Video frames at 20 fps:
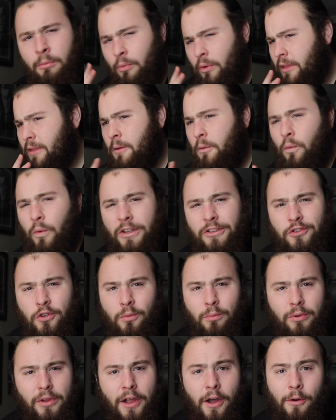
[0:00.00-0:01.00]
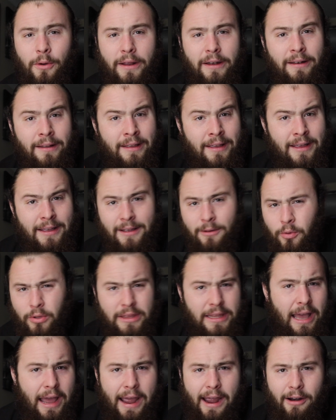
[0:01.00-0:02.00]
with the whistle blowing, with
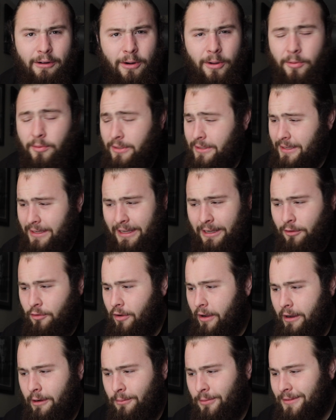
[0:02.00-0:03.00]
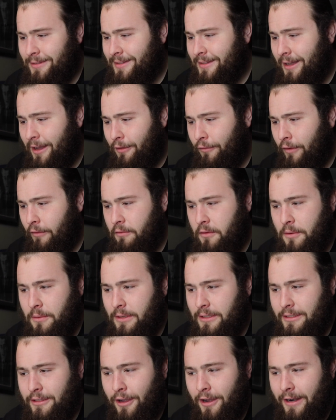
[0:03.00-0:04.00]
the arrow, is incredible stuff. I've
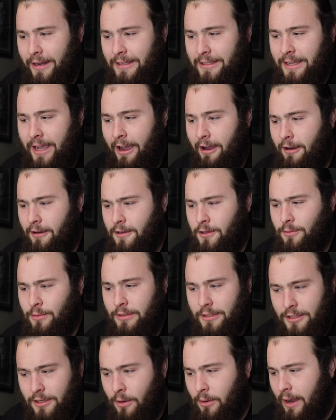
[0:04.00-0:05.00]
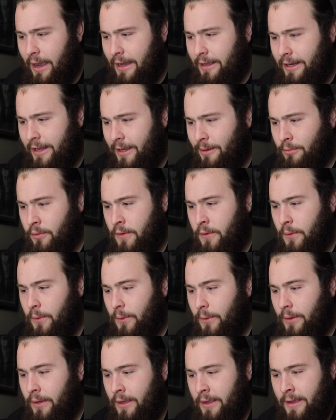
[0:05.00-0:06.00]
always thought his character was so goddamn
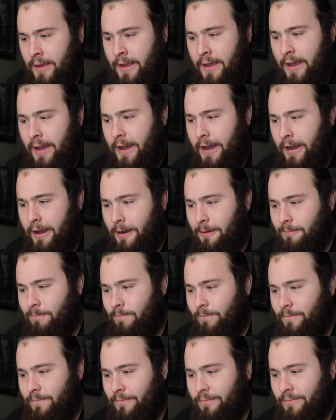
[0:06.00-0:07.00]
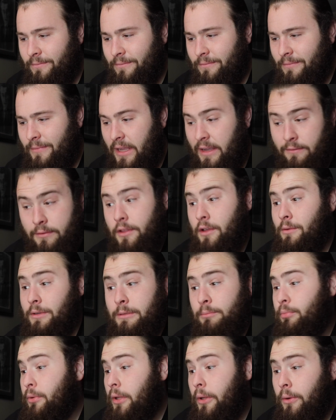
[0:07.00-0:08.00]
cool. Um, even though he's
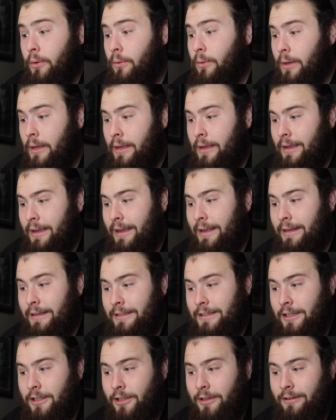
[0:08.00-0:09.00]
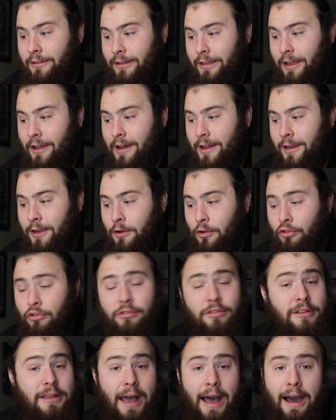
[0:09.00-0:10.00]
blue, and he's clearly got to go
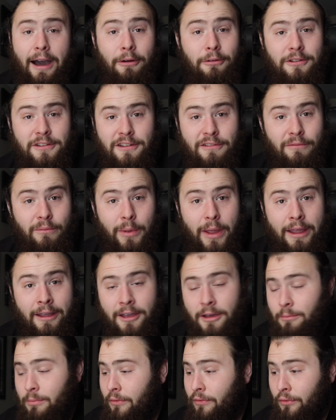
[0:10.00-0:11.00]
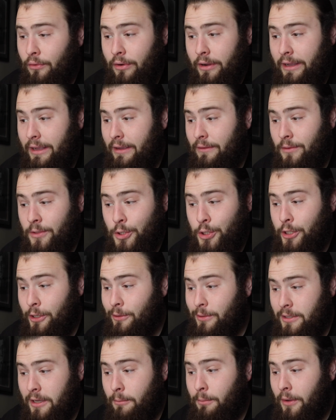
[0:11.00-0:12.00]
through hours of makeup before he even
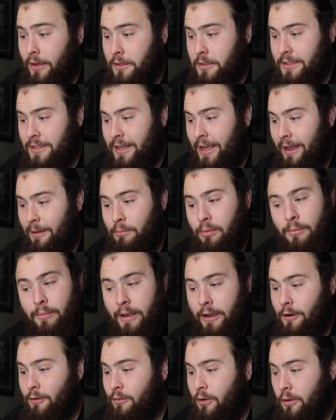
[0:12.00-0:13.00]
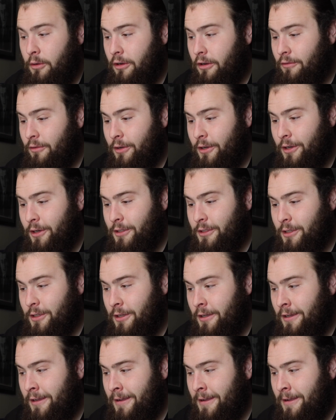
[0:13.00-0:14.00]
shows up on set. But Michael Rooker's a,